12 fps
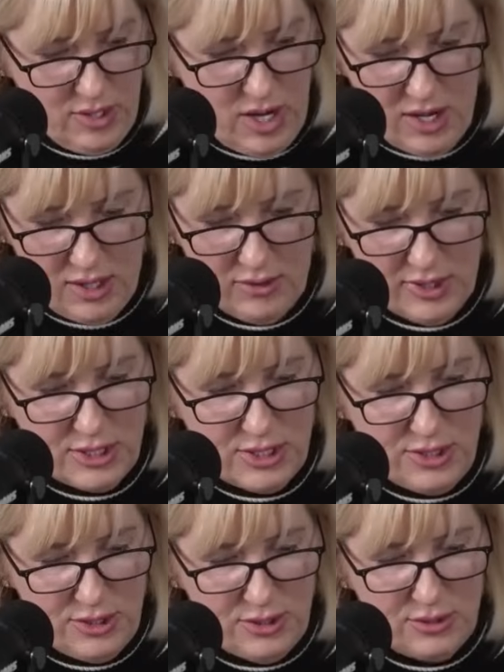not going
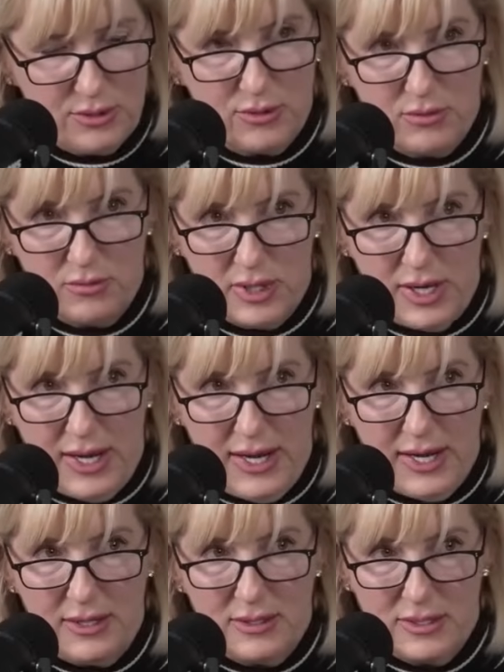to do
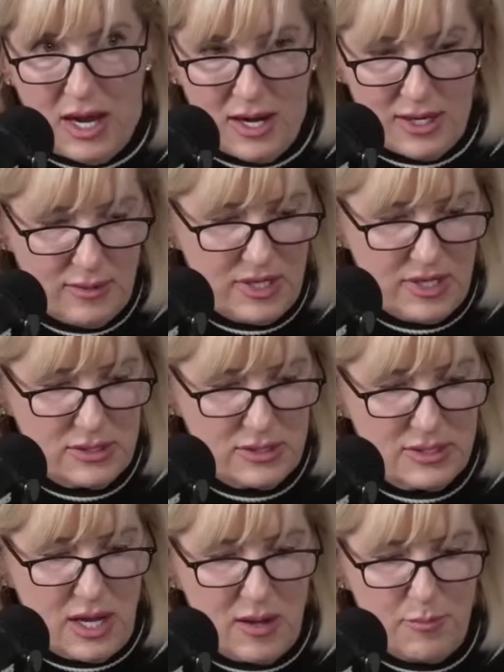a document
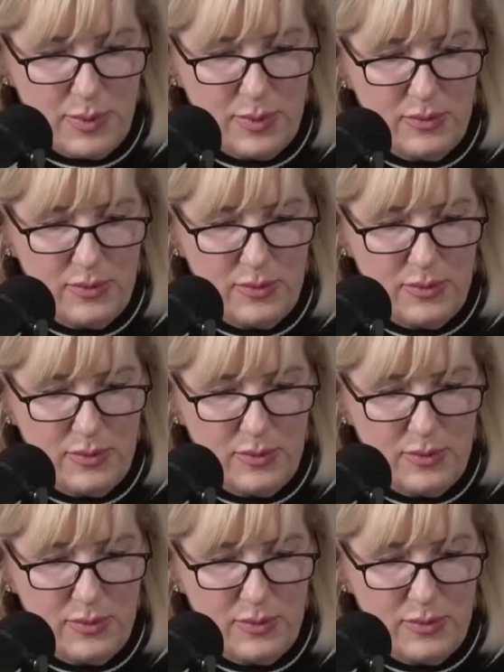dump.